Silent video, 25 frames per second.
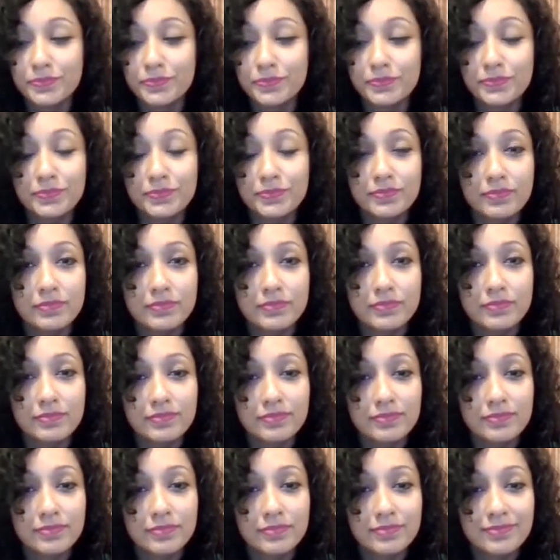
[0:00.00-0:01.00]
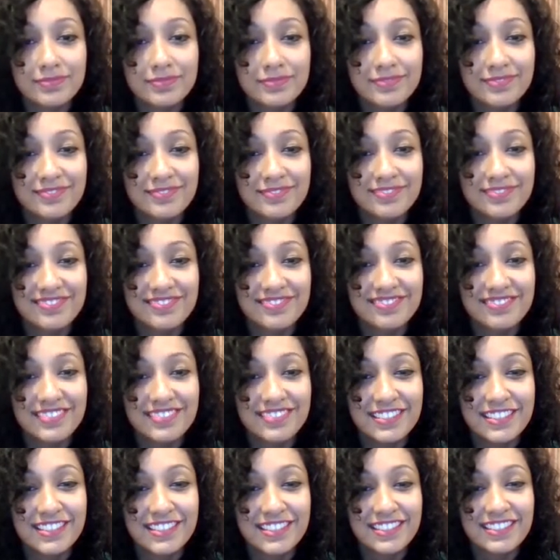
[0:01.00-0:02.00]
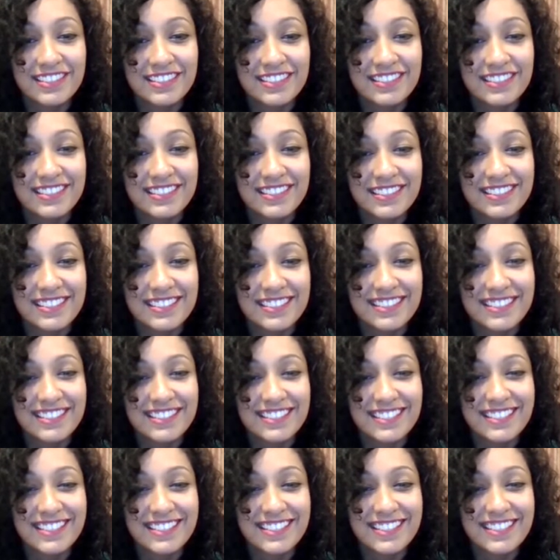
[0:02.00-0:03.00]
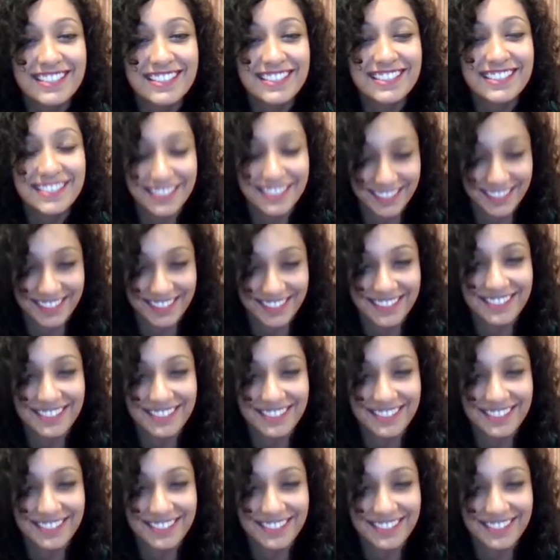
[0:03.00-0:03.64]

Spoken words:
(not speaking)